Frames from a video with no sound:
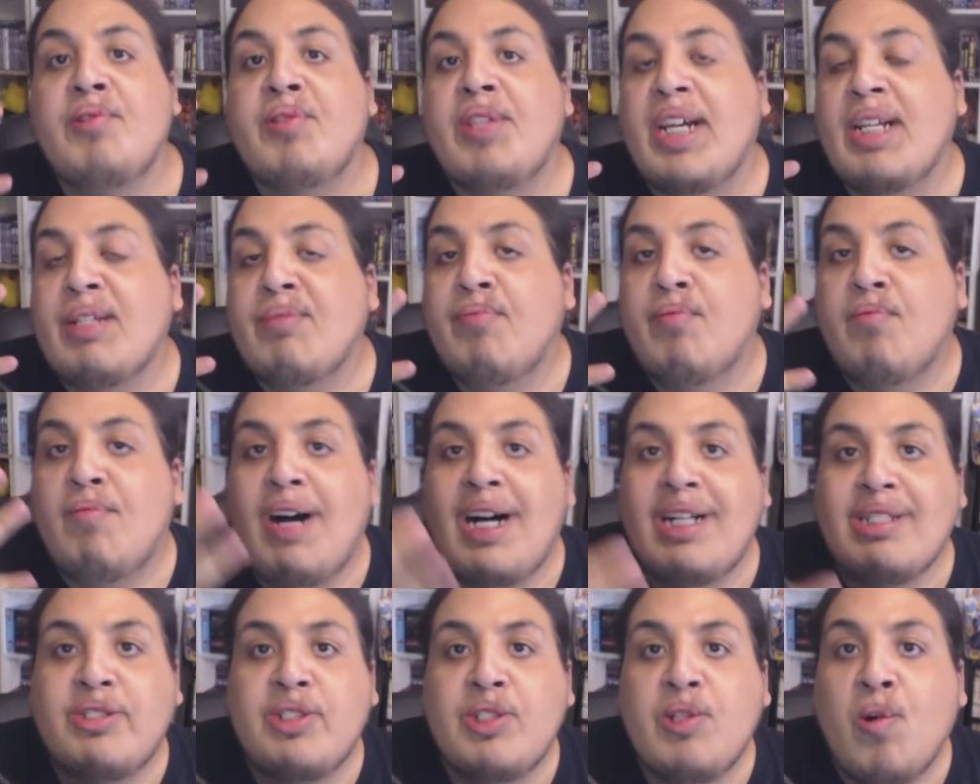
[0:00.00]
Thanks for
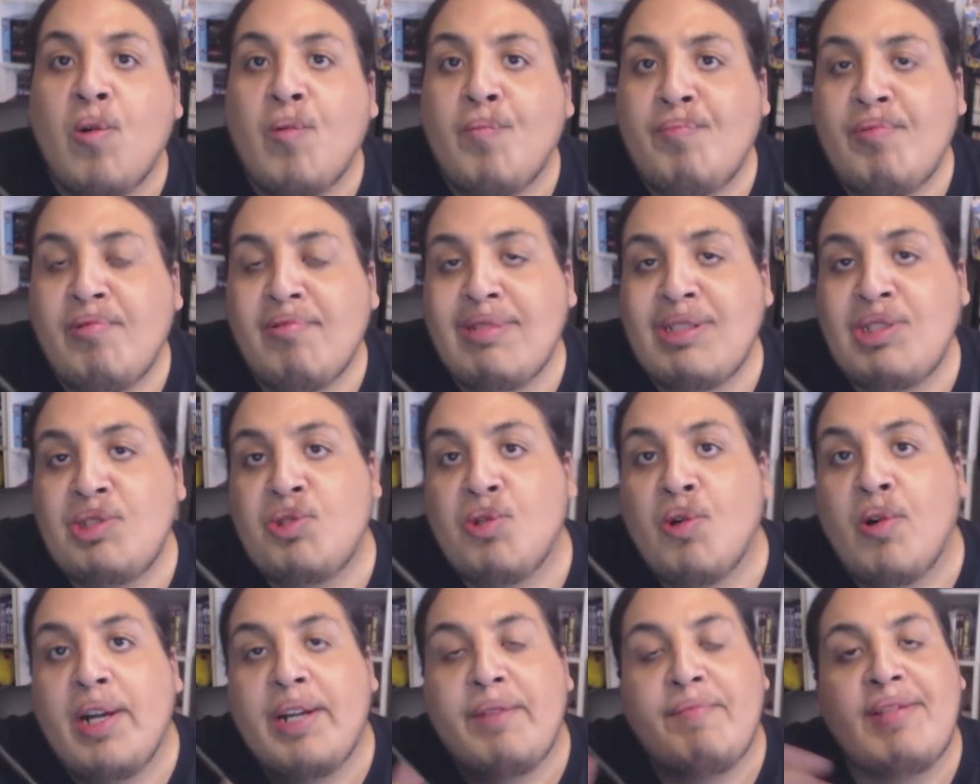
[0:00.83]
watching. Hope you
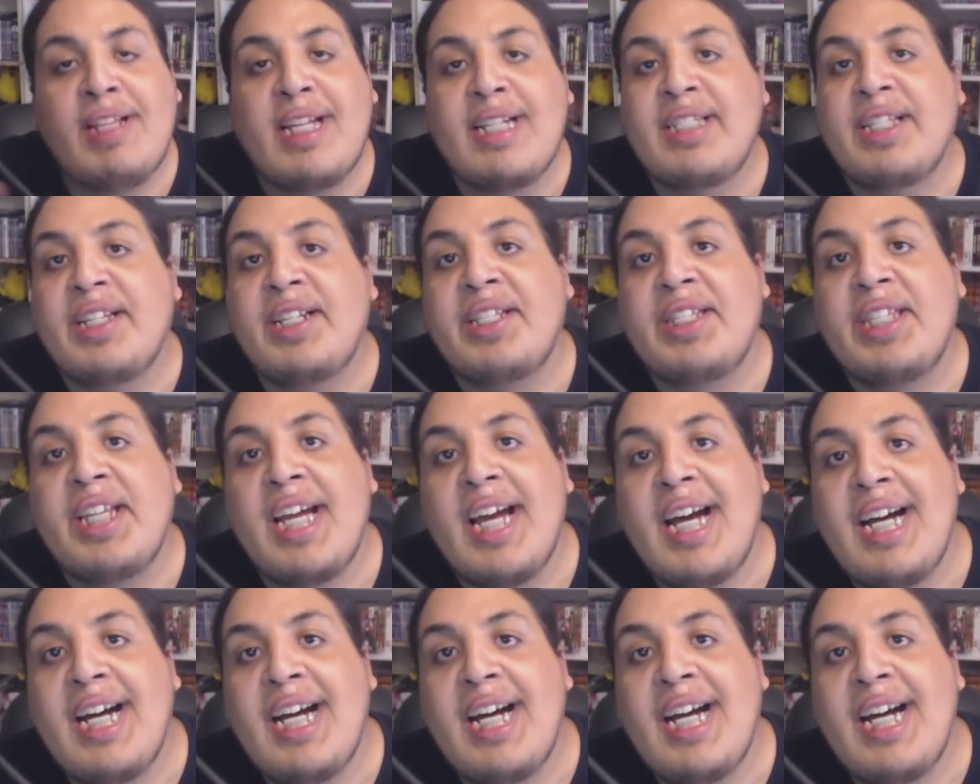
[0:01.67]
enjoyed. If you liked anything